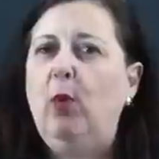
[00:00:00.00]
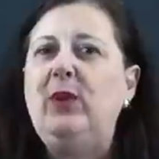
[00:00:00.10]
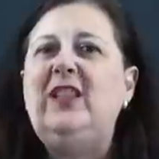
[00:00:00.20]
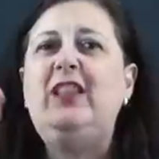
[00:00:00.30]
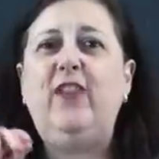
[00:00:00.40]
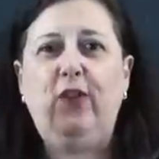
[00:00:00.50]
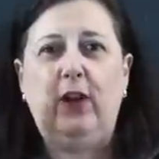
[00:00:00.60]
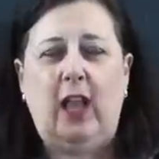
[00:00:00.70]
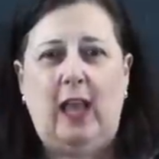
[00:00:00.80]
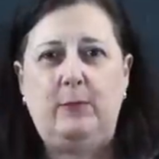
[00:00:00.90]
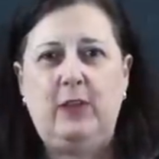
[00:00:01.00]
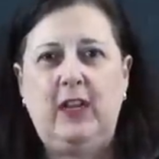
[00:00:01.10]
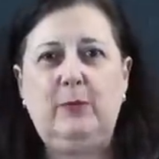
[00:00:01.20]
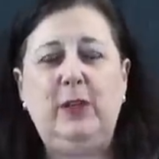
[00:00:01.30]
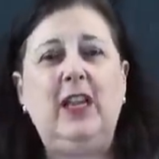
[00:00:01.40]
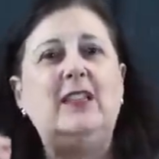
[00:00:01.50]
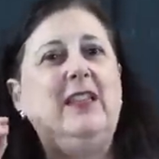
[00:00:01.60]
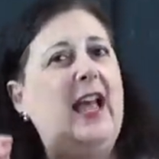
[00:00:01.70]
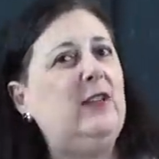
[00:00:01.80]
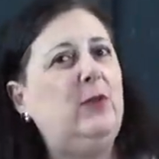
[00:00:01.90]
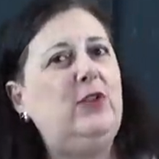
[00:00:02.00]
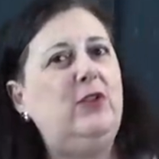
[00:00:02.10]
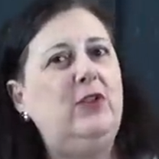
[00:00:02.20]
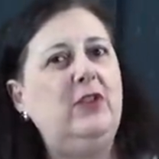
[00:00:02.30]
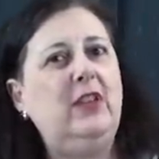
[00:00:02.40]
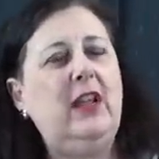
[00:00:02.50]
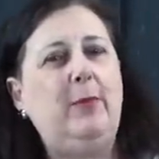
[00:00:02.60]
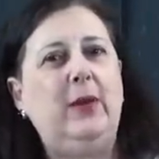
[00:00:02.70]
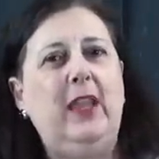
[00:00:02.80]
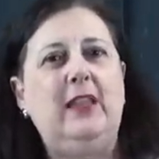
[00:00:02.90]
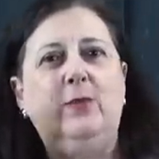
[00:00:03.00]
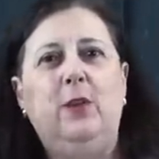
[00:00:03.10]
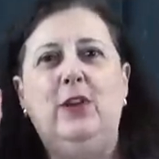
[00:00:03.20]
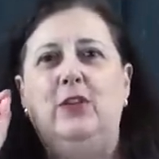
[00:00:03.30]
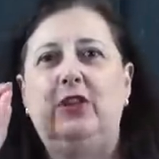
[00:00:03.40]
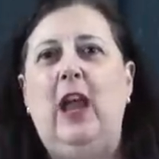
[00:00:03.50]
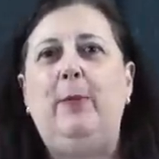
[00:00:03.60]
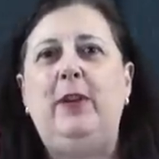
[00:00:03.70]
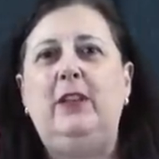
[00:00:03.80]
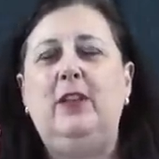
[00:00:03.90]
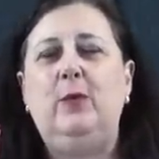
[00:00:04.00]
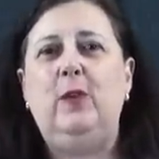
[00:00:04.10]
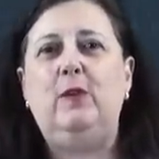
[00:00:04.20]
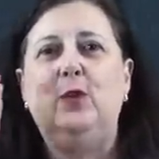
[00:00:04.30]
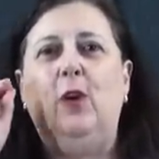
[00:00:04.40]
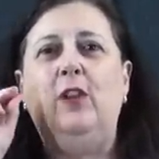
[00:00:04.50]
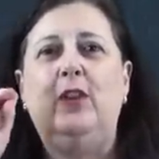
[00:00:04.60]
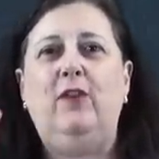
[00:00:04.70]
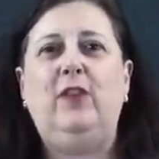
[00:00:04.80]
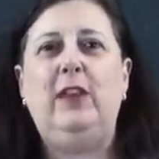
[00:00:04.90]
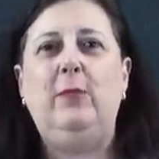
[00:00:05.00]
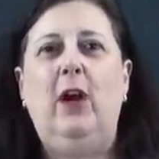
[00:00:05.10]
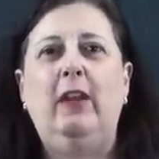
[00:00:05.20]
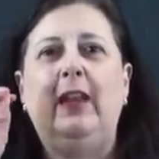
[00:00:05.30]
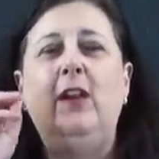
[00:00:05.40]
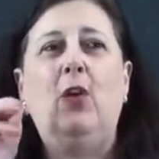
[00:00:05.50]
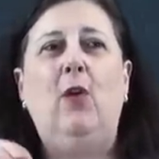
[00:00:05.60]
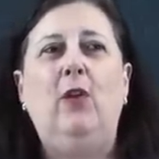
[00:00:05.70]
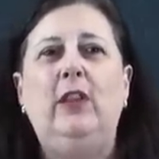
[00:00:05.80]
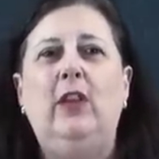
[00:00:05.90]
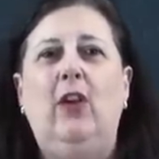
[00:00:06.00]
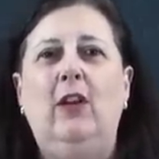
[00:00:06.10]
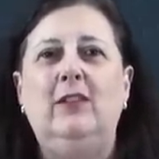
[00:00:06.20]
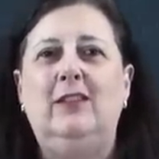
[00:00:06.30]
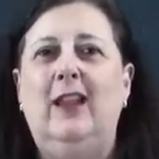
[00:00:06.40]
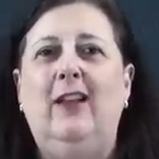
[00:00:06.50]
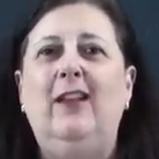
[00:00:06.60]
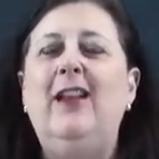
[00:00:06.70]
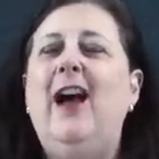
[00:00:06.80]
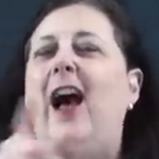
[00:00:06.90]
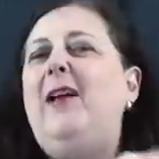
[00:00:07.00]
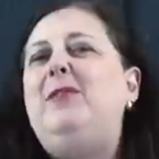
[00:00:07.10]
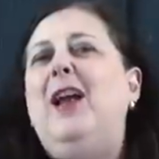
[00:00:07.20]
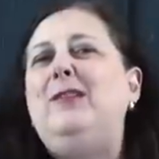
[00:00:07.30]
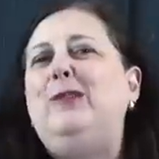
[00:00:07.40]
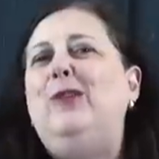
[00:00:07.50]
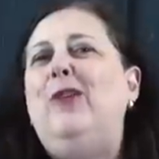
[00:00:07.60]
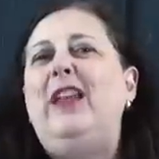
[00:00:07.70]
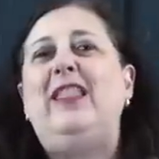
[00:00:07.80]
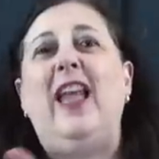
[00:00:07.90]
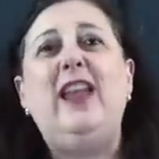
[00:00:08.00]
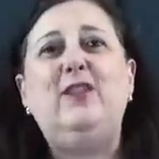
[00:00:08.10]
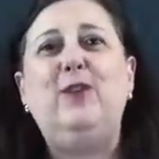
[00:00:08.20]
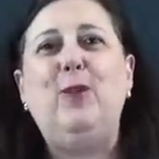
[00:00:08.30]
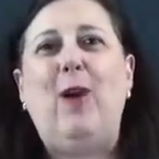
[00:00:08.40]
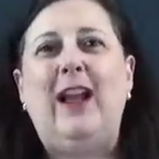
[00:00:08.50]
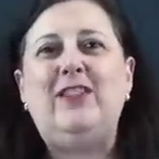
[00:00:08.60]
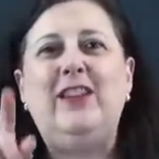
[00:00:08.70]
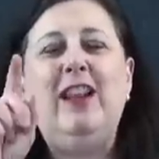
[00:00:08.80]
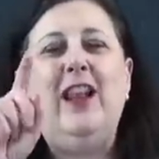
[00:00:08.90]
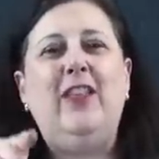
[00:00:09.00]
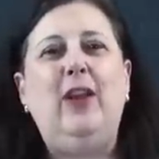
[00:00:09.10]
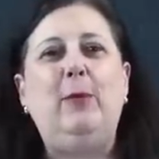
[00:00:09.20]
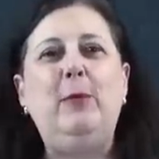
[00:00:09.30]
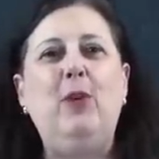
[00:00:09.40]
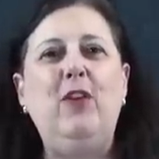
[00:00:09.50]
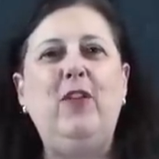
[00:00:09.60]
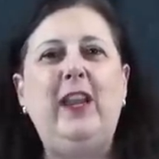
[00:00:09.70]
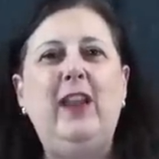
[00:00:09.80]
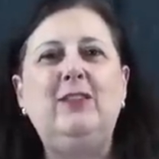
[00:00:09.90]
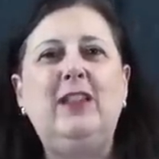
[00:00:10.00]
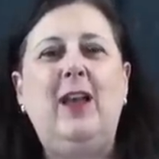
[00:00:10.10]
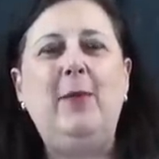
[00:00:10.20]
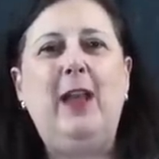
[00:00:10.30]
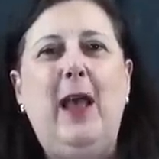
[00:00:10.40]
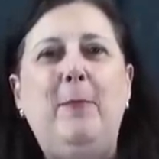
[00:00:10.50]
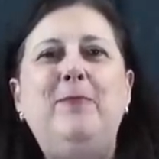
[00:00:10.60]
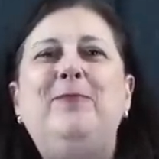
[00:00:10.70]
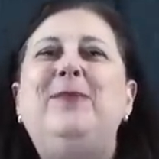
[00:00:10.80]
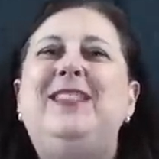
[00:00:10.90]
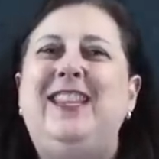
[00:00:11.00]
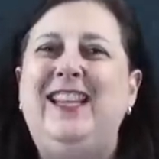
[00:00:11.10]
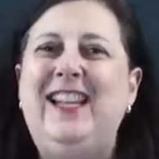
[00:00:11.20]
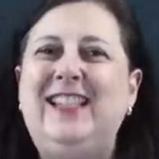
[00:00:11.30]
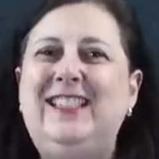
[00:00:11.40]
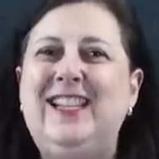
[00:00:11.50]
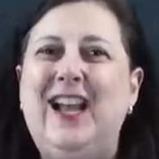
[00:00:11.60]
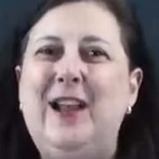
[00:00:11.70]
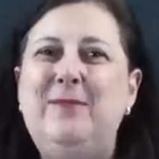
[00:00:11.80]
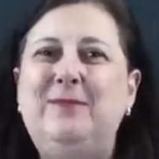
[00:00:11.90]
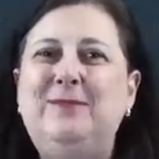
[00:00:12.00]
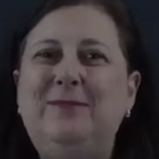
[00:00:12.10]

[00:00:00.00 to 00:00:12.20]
with different objects, because that's what you're usually up against when you're shopping at the thrift store, the flea market, or the yard sale. I'm Dr. Lori. Thanks for watching. There'll be more videos coming up. See you next time.